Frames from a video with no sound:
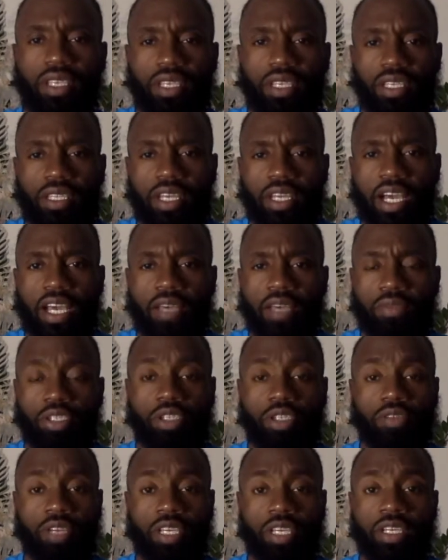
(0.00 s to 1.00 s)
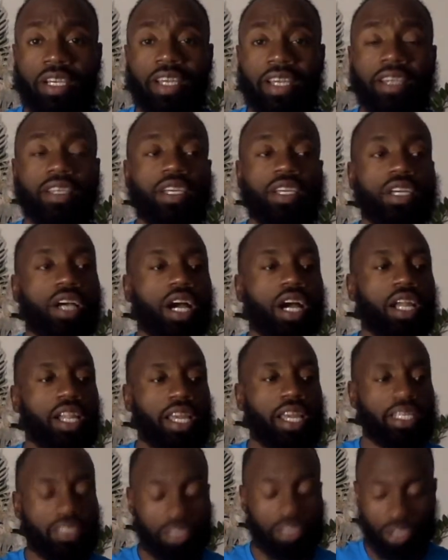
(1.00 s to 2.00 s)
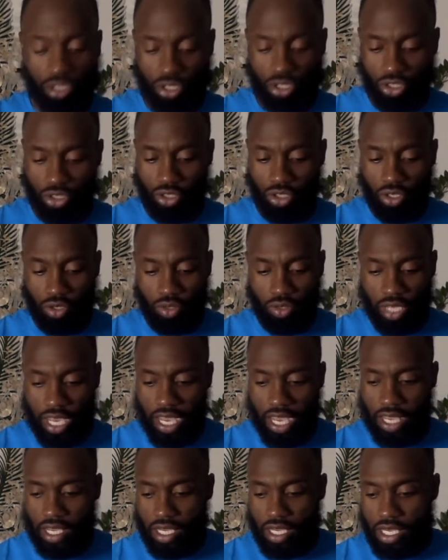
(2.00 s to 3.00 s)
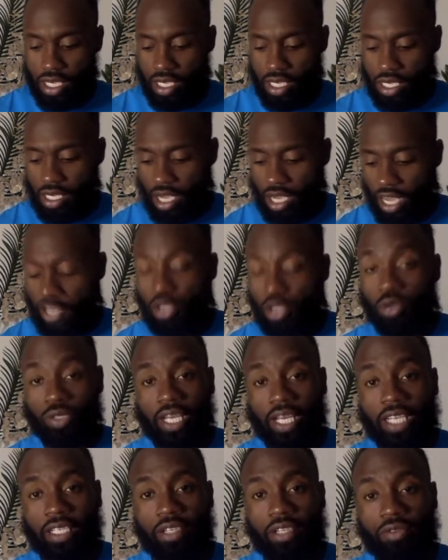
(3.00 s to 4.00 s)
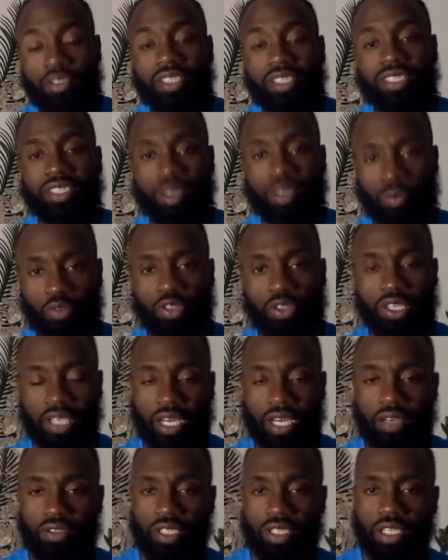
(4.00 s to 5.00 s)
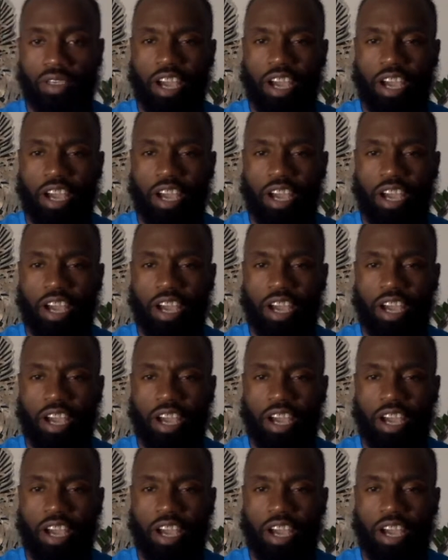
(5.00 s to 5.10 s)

that I am a creator. I like to just know that I know that there is something out there.